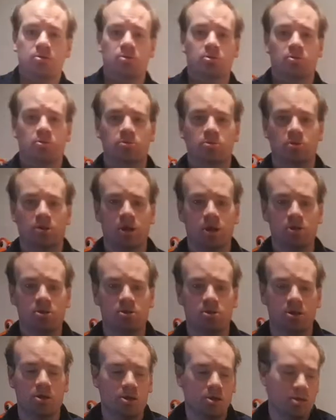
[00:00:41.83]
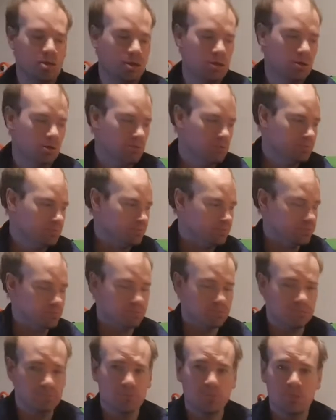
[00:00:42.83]
So cats are eating now.
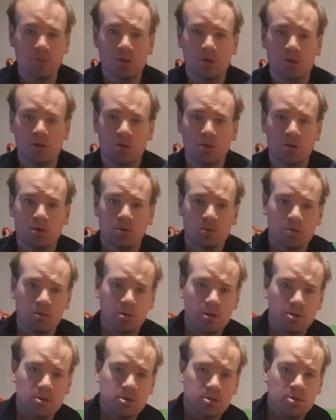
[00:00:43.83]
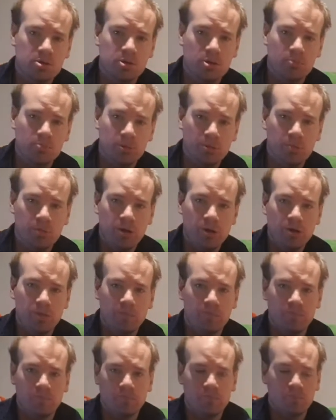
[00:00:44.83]
This is Mimi,
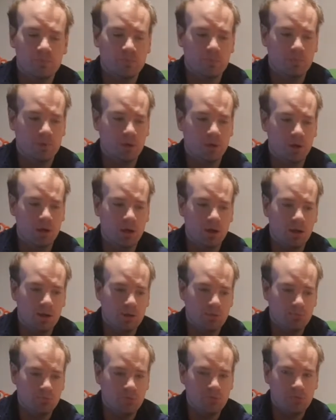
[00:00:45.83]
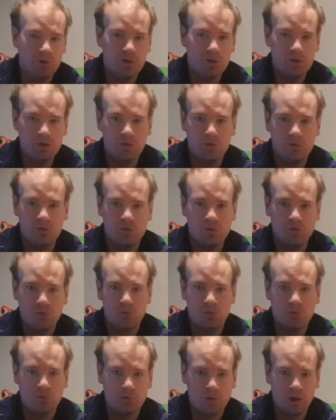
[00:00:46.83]
and Miffy is on the
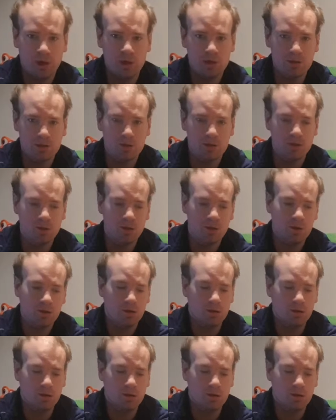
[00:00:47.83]
floor relaxing.